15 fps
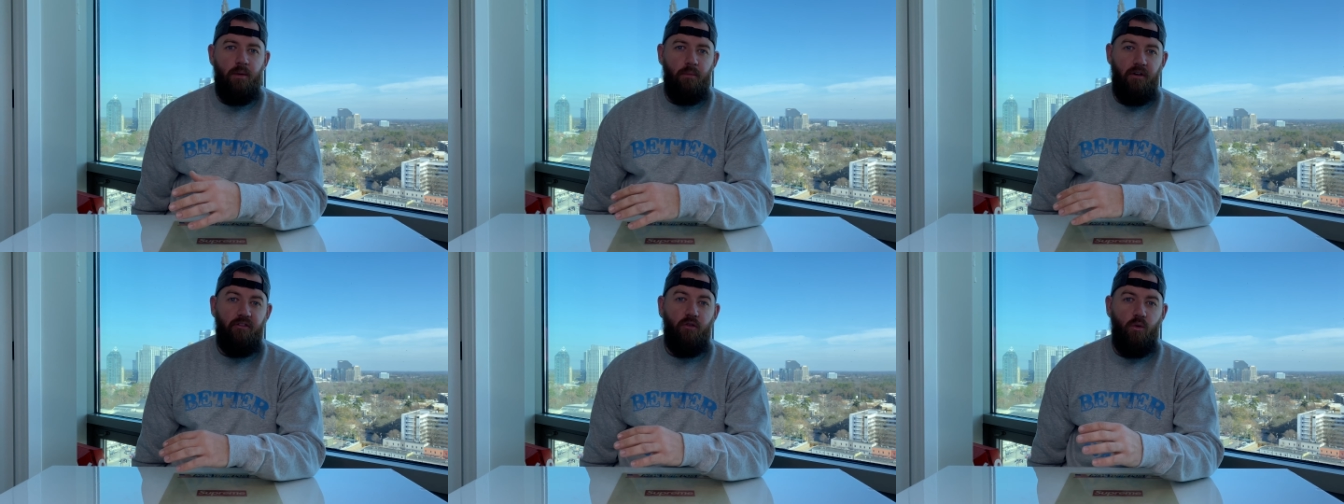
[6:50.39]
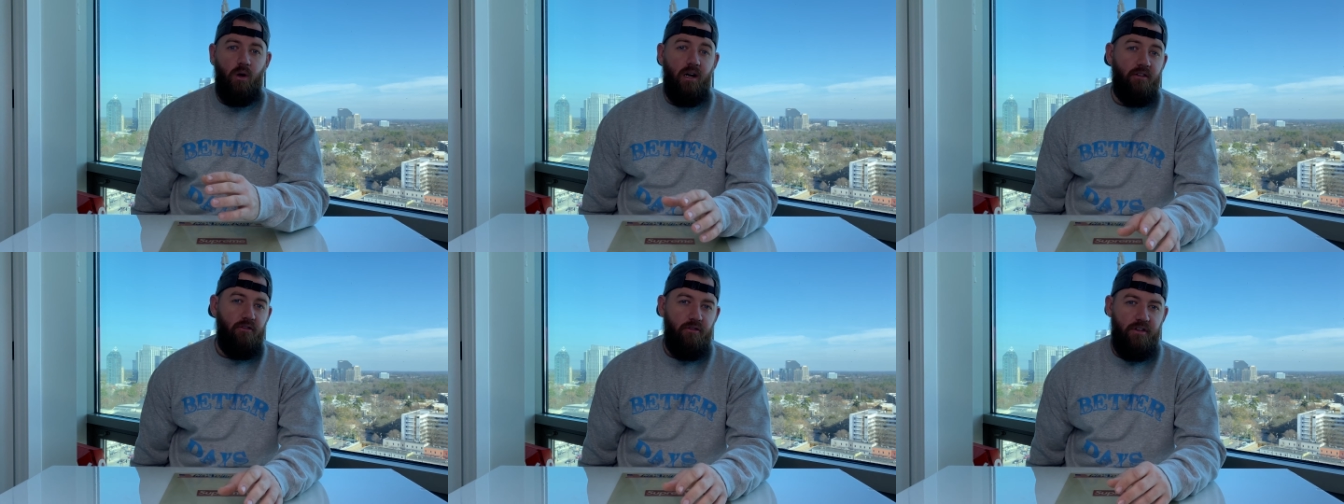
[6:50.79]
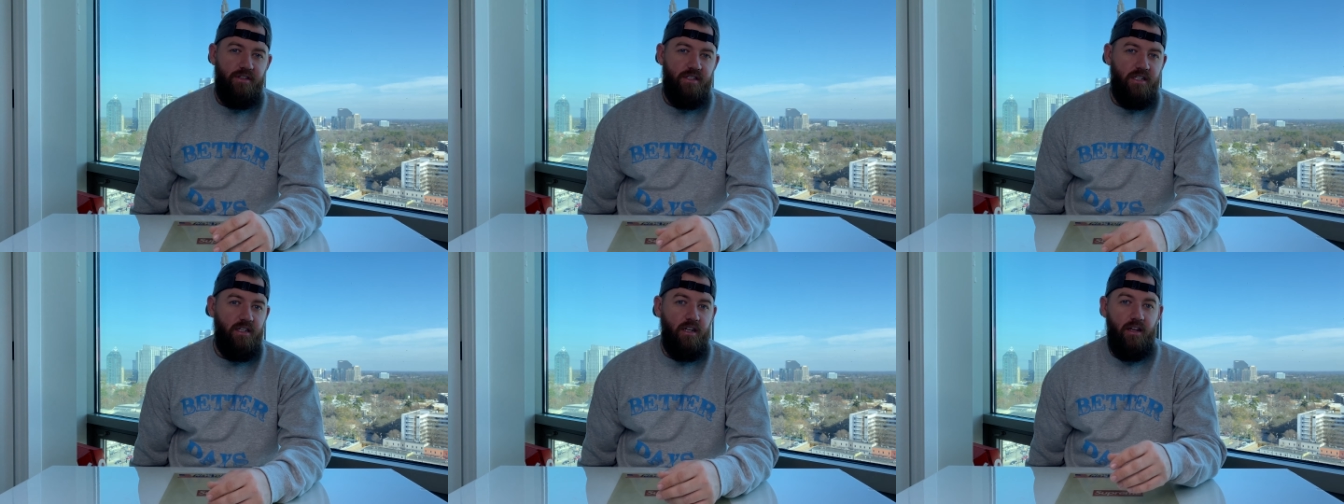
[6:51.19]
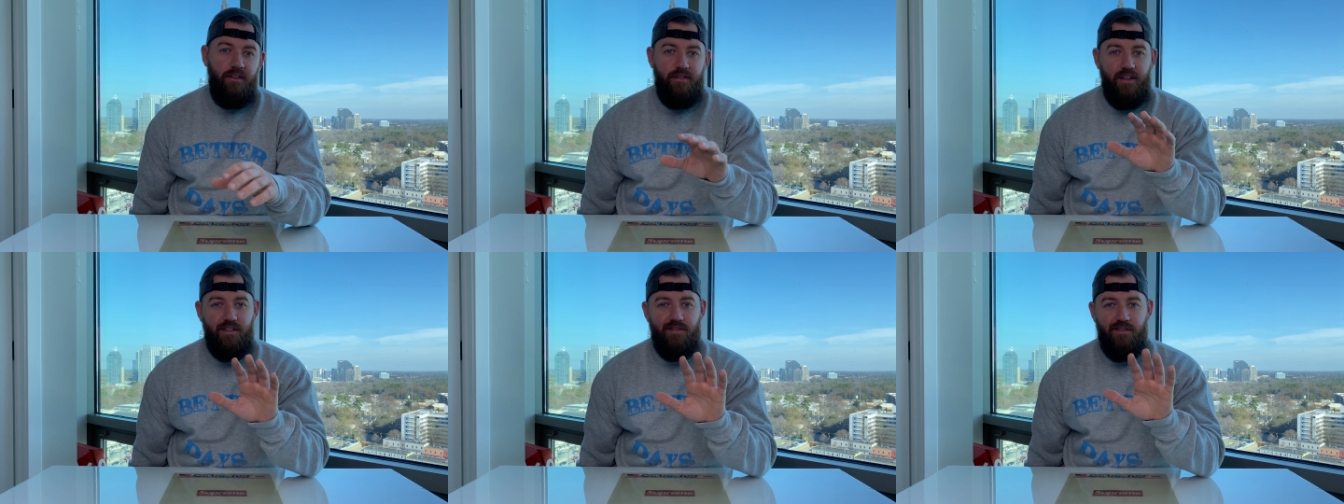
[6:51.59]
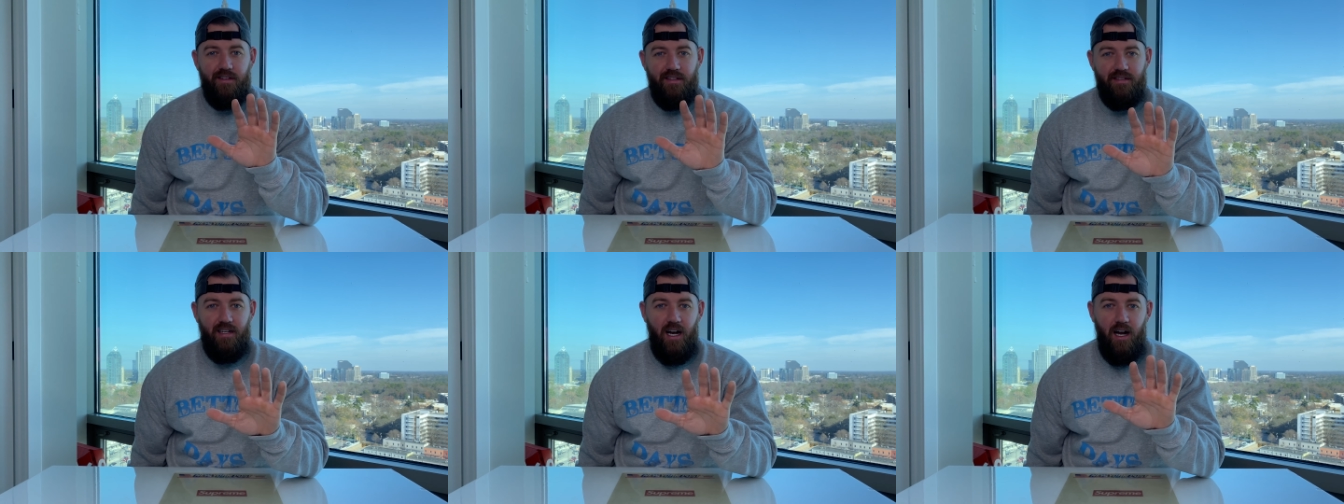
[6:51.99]
but for whatever reason, these are the
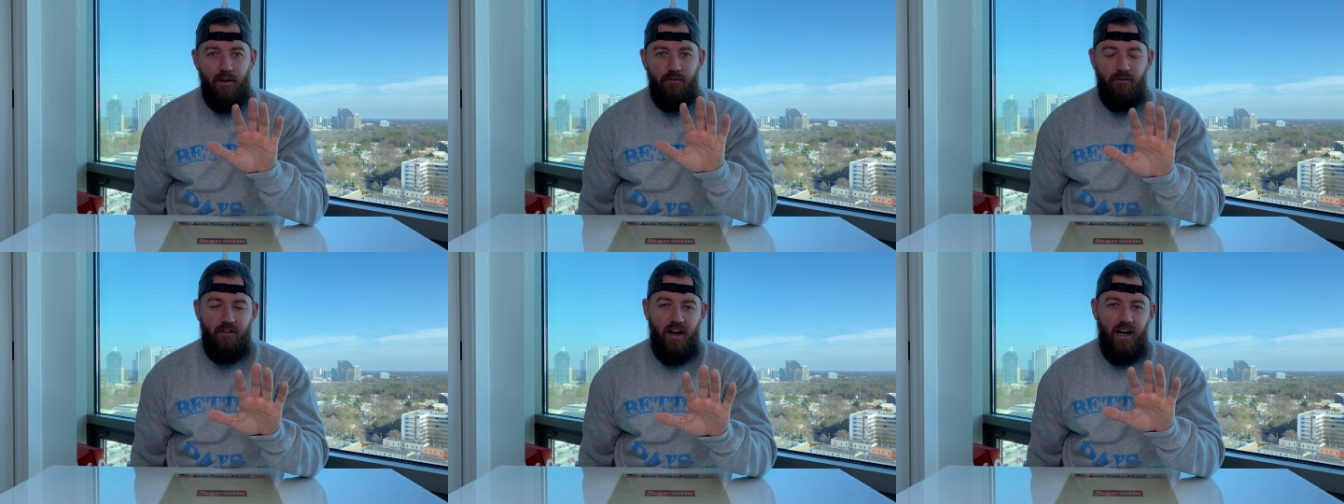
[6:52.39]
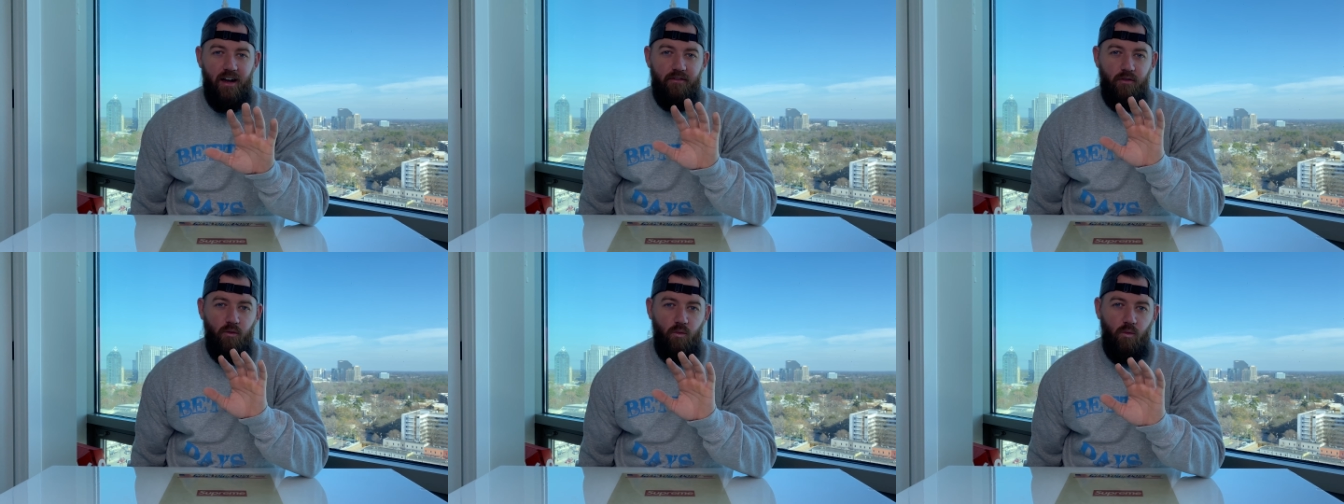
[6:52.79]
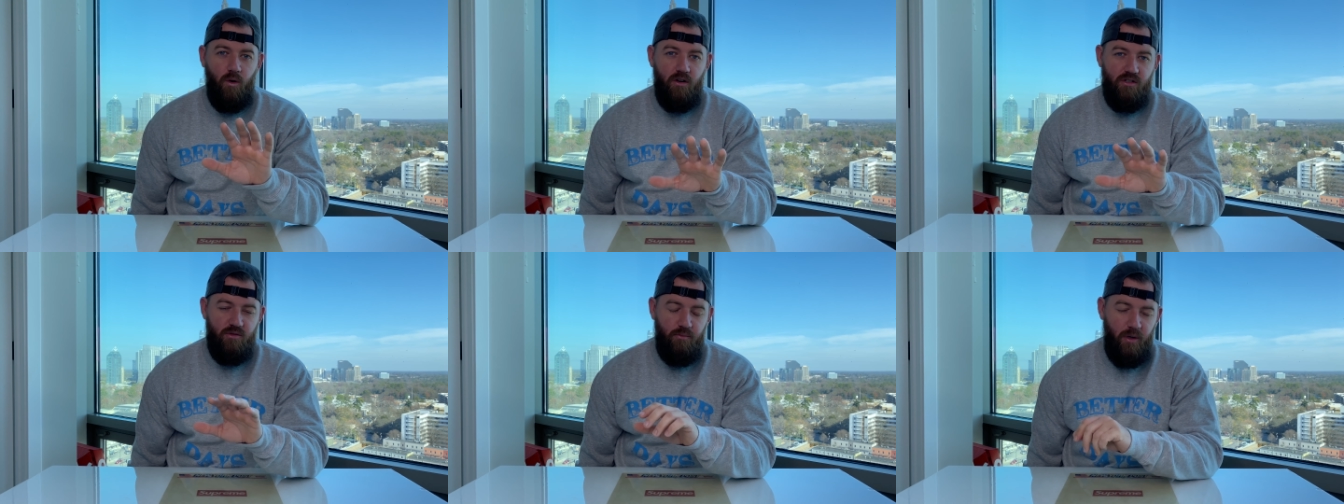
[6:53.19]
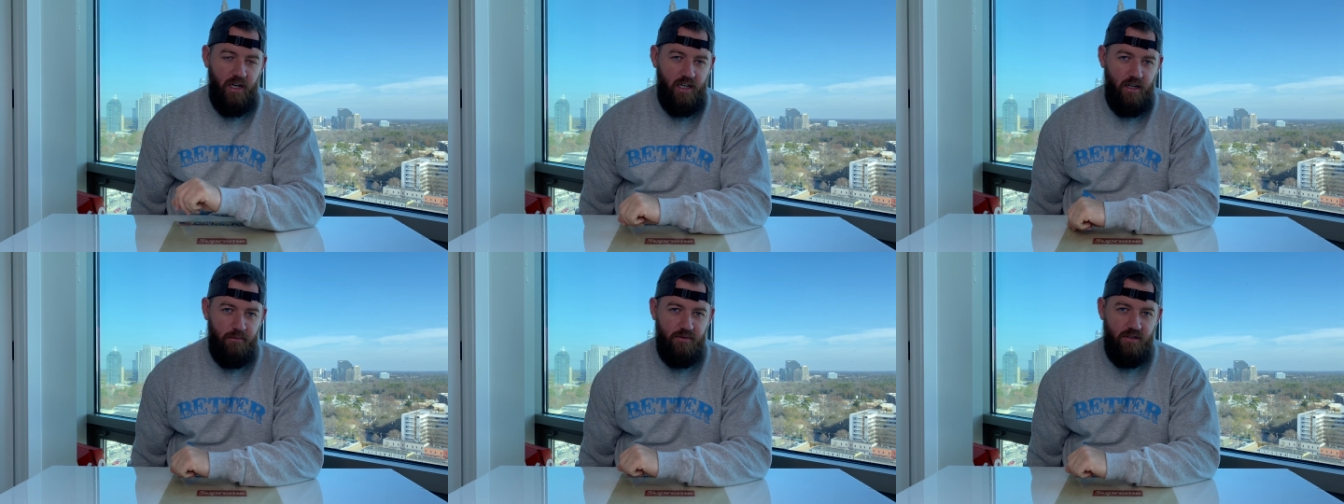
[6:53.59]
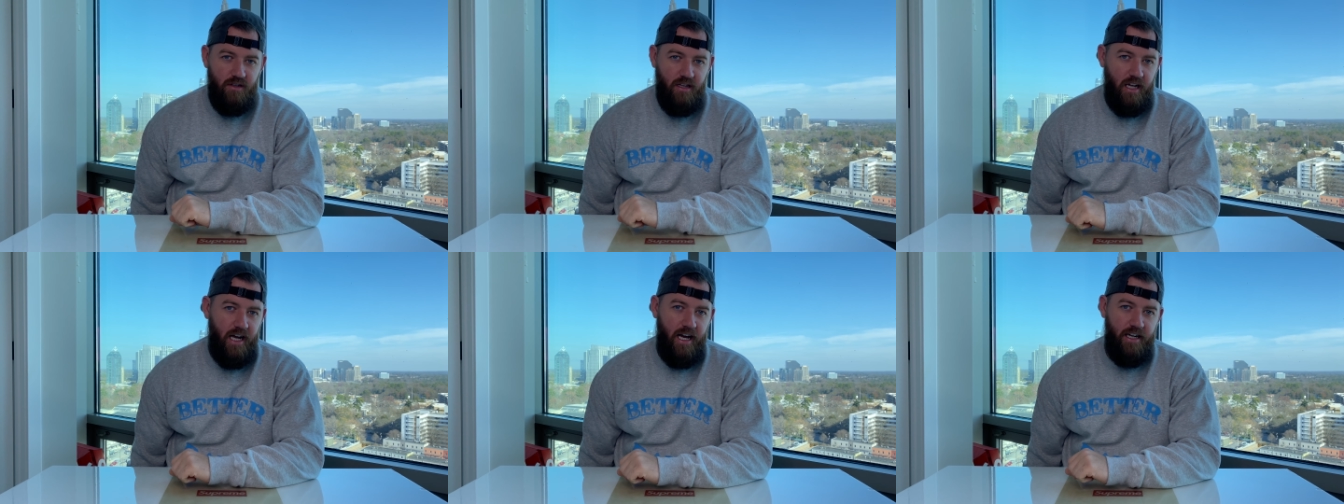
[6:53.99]
top 5 worst pickups
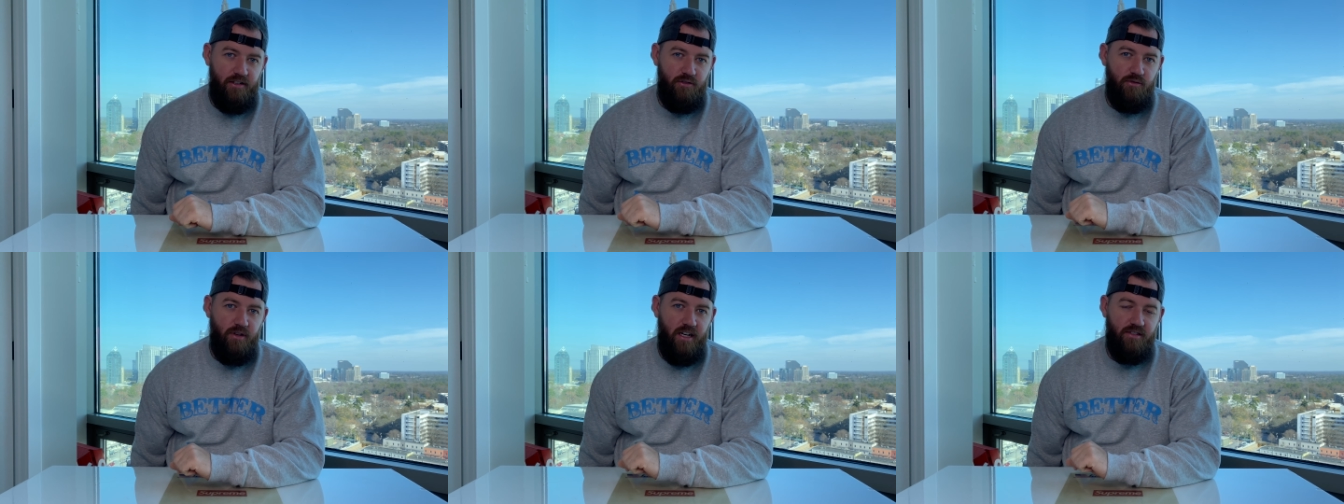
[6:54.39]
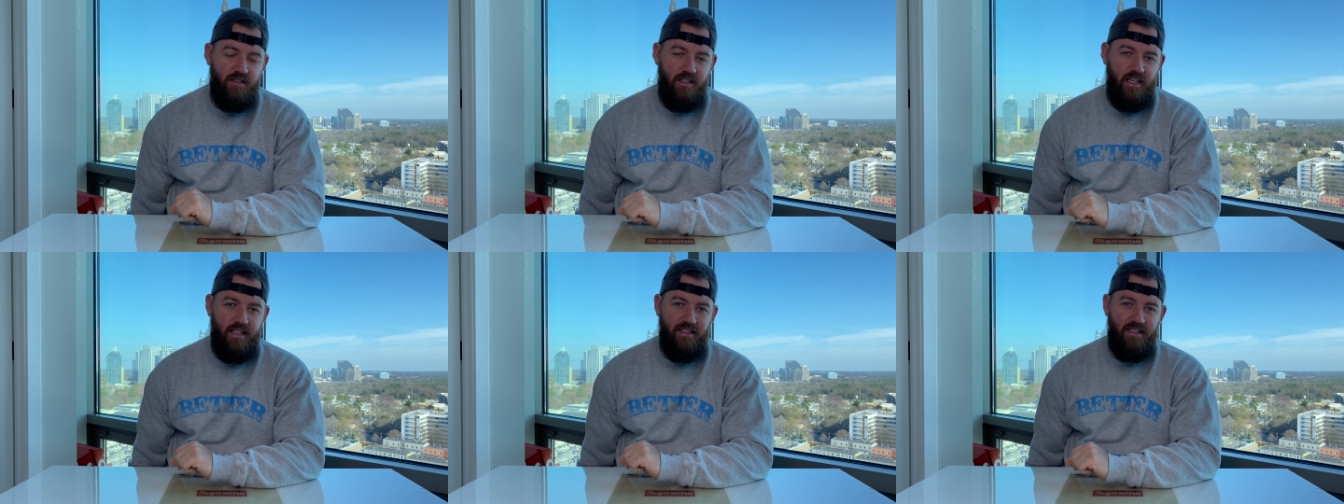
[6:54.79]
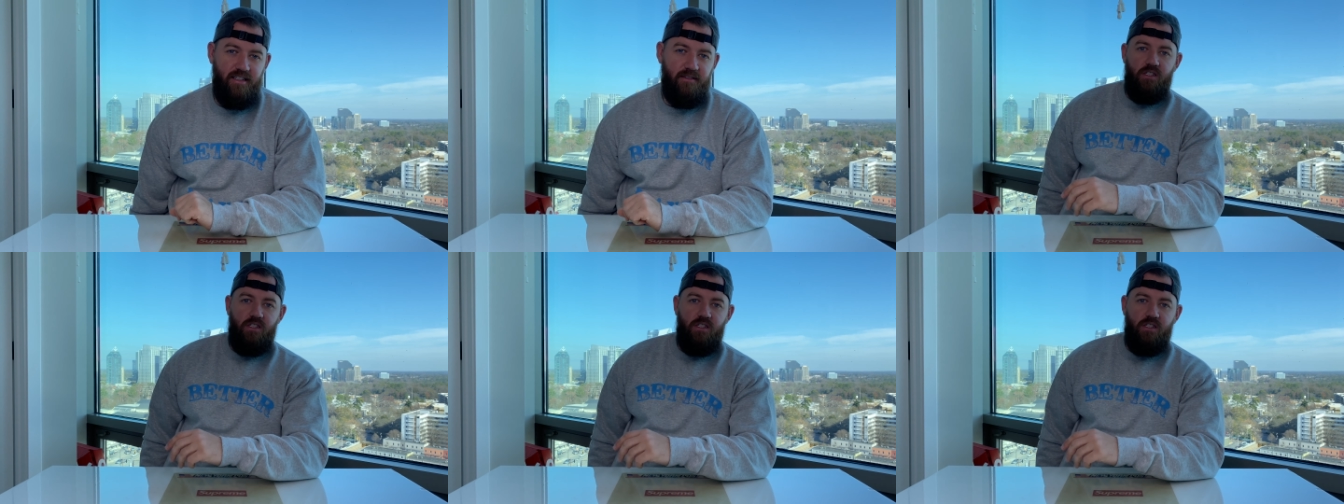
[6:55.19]
that I had in 2019.